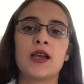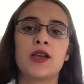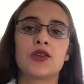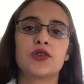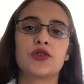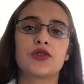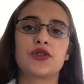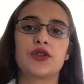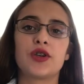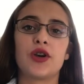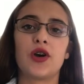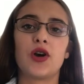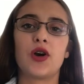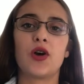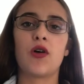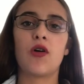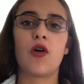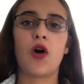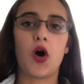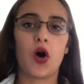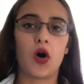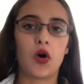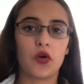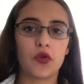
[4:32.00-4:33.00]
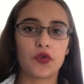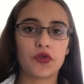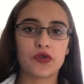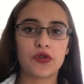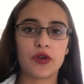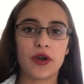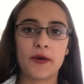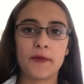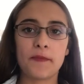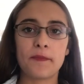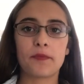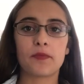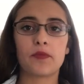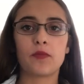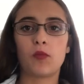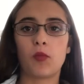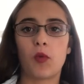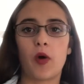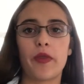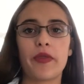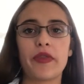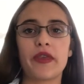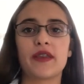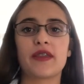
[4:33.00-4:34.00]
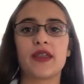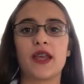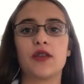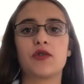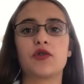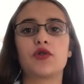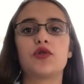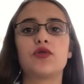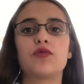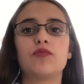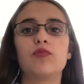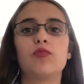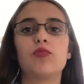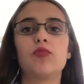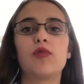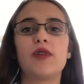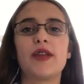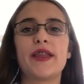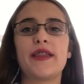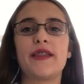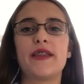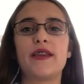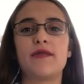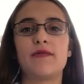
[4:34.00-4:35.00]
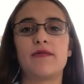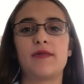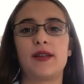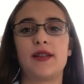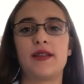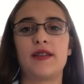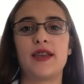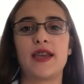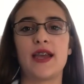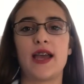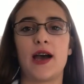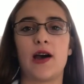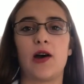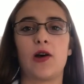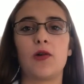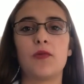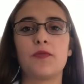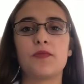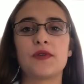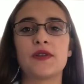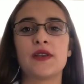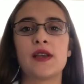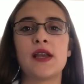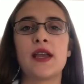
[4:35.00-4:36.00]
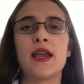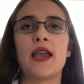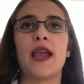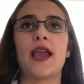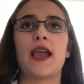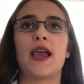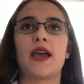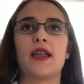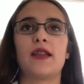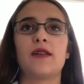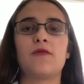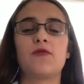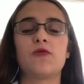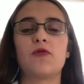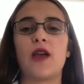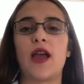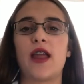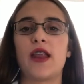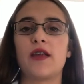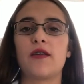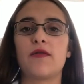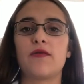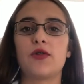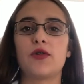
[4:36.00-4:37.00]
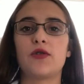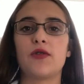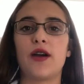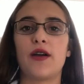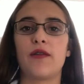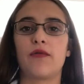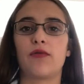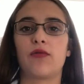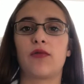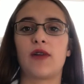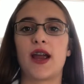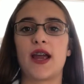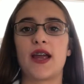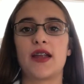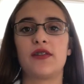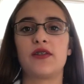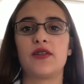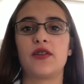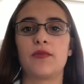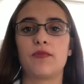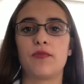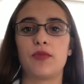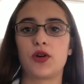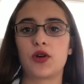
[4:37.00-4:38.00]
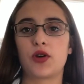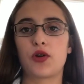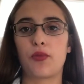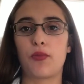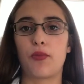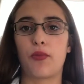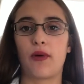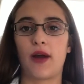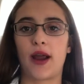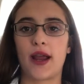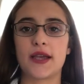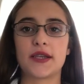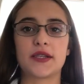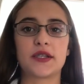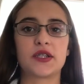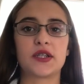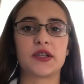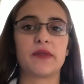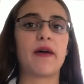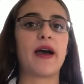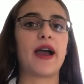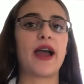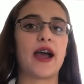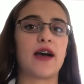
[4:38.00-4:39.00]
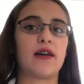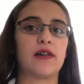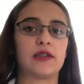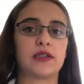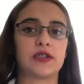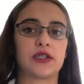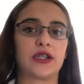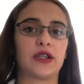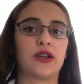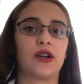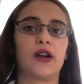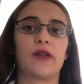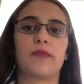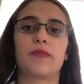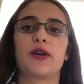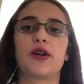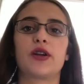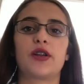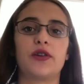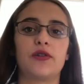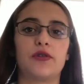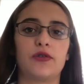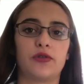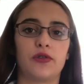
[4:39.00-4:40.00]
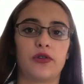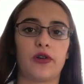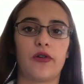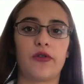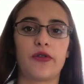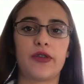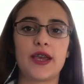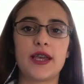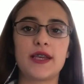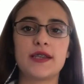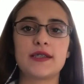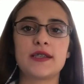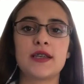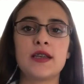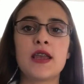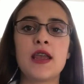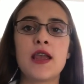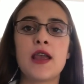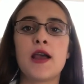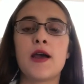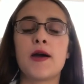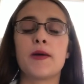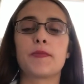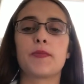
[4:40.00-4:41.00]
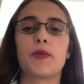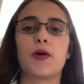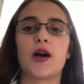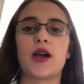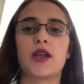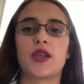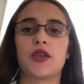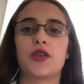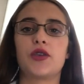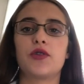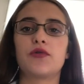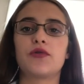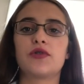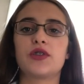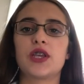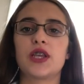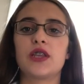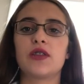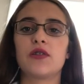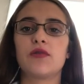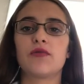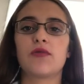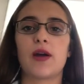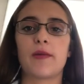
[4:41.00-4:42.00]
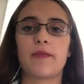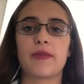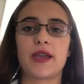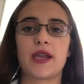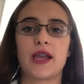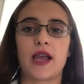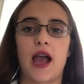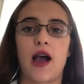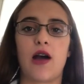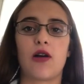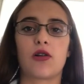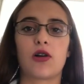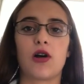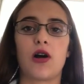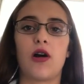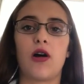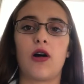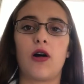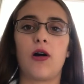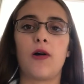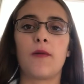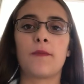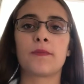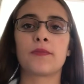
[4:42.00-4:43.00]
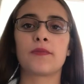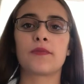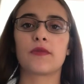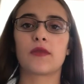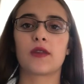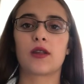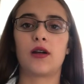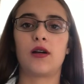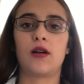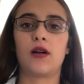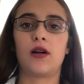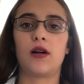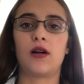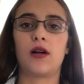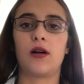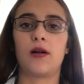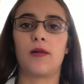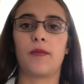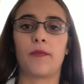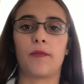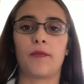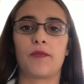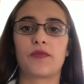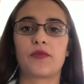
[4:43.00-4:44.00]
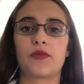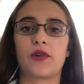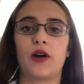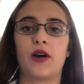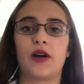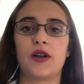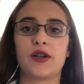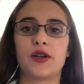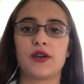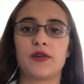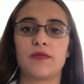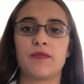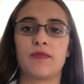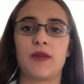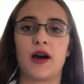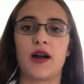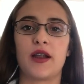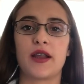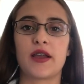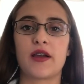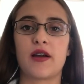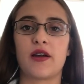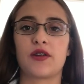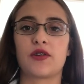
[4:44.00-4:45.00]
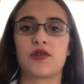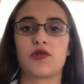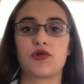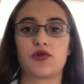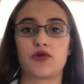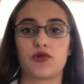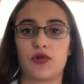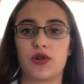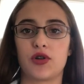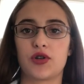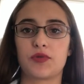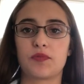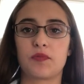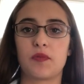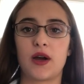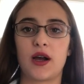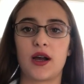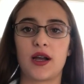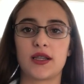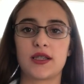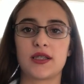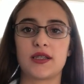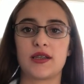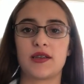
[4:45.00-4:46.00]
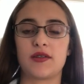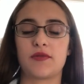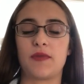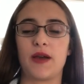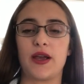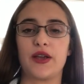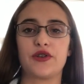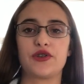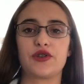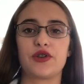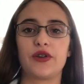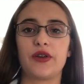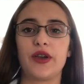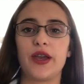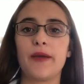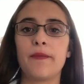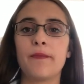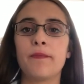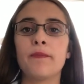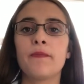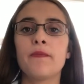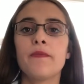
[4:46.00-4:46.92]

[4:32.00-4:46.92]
So also, one thing that's really, really helps, and if any of you have read the book Braced by Allison Gerber, you'll know this, but using the rubbing alcohol on your body, on your sore spots especially,